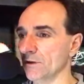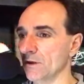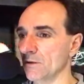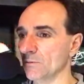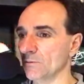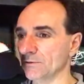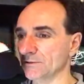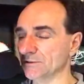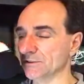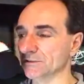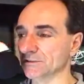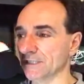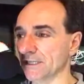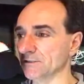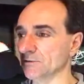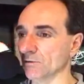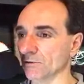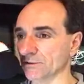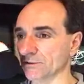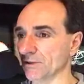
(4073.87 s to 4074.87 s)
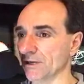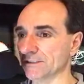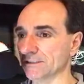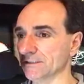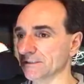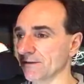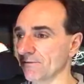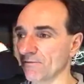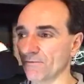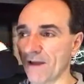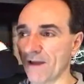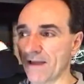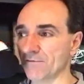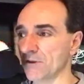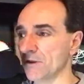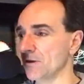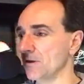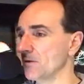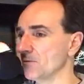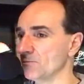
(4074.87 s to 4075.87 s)
Michigan State's only dressed at 75.
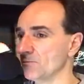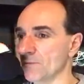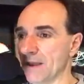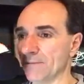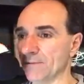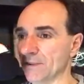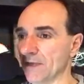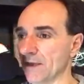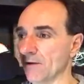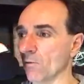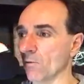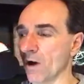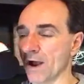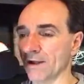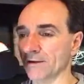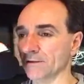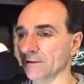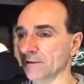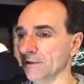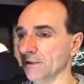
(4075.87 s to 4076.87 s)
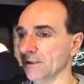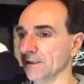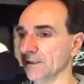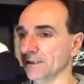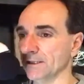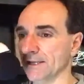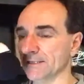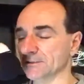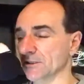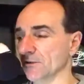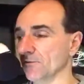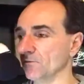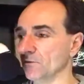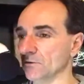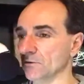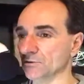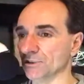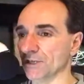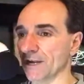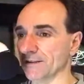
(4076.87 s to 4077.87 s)
Maybe they want less
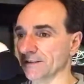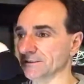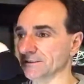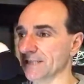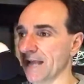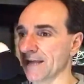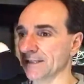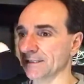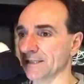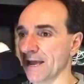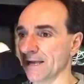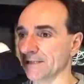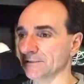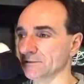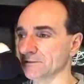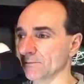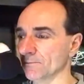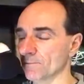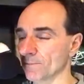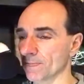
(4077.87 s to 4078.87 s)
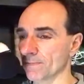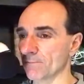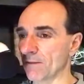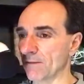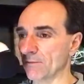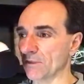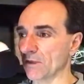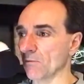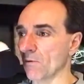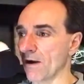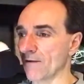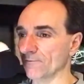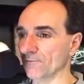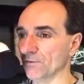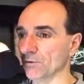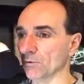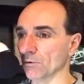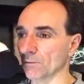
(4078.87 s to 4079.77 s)
confusion on the sidelines. Maybe they want fewer